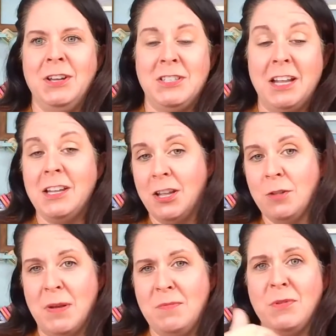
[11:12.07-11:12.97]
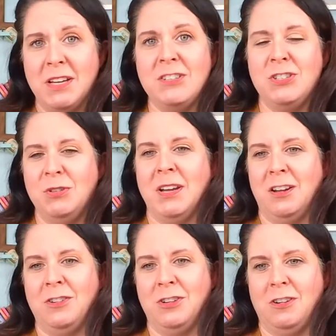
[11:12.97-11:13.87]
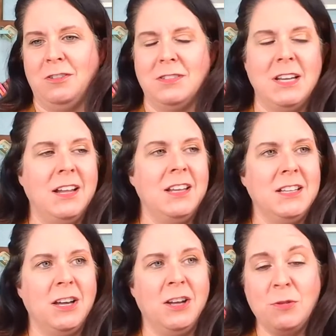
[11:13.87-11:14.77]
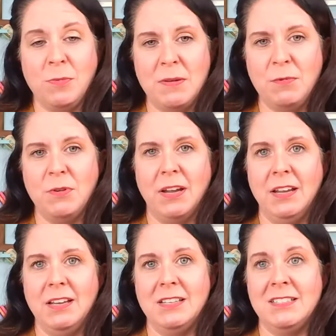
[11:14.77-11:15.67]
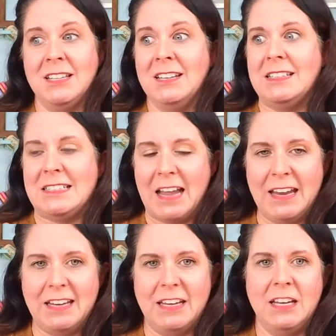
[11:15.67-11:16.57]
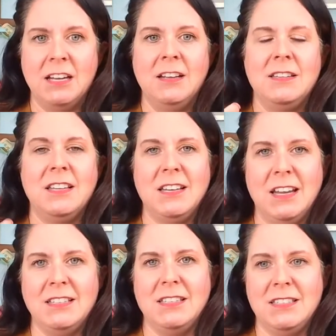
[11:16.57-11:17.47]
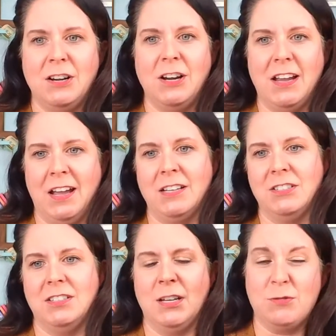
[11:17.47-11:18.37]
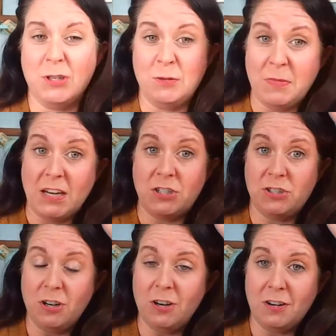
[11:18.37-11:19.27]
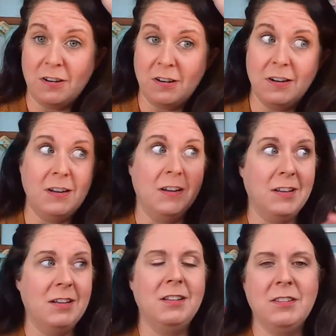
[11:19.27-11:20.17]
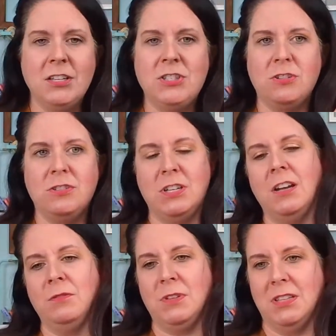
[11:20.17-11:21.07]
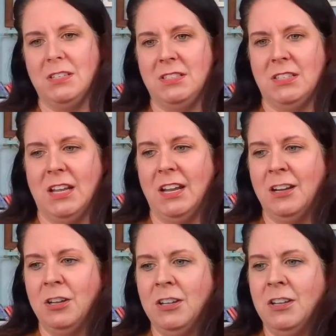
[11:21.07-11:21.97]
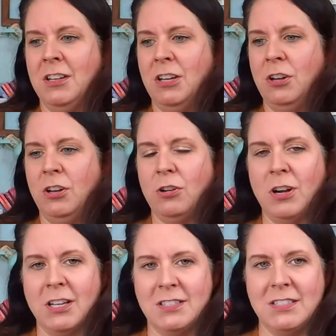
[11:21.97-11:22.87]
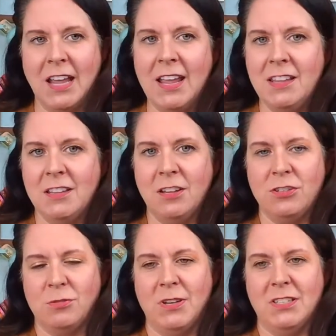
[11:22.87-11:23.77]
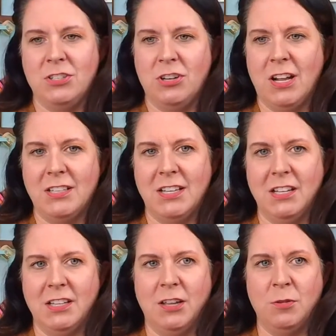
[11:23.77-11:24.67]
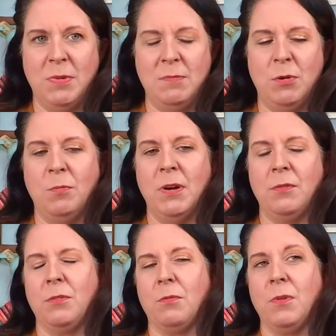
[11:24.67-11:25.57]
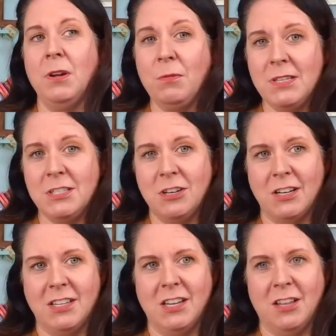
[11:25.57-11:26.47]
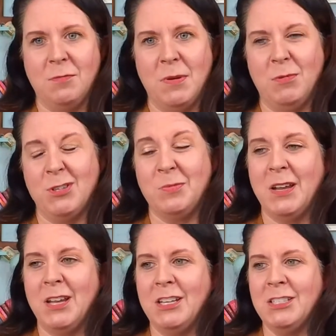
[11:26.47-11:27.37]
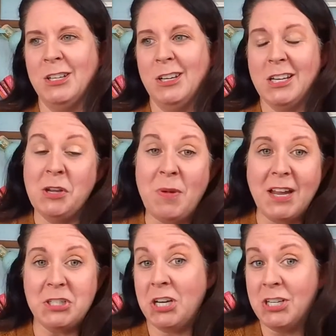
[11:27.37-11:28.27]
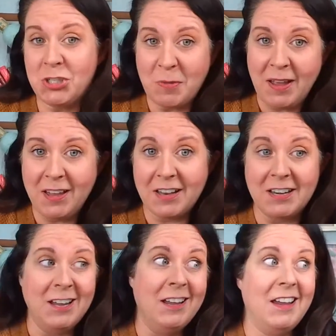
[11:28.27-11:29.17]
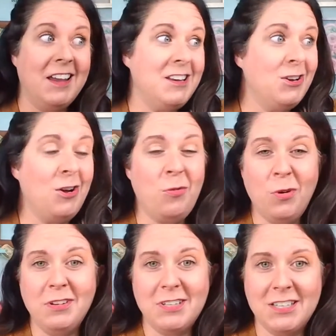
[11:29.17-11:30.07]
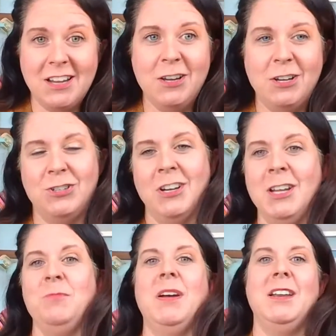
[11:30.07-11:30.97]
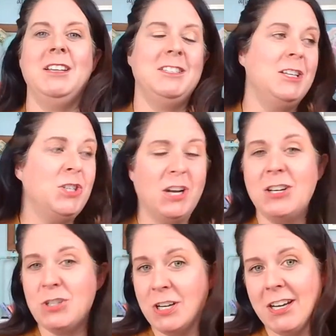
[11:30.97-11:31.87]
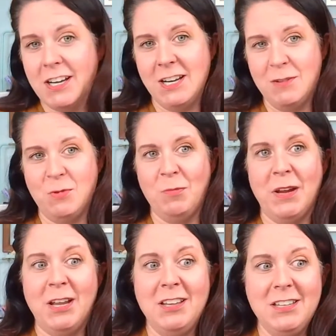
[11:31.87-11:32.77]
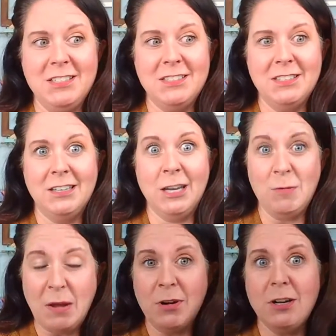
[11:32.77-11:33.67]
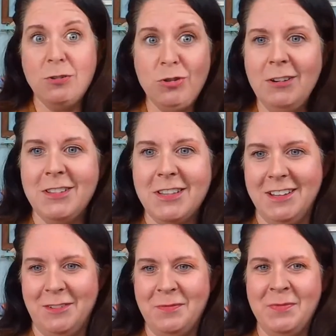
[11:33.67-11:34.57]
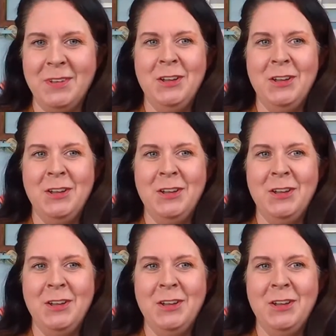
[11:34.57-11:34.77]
Telling other people is doing it on your own. Telling the other people is taking the necessary action steps to make sure that you're done with this thing. You're going to say that those are reasons you're not telling the other people, but the real reason you're not telling other people is because you might change your mind and you don't want to tell your drinking buddies that you're not drinking anymore because you might want to go drink with them.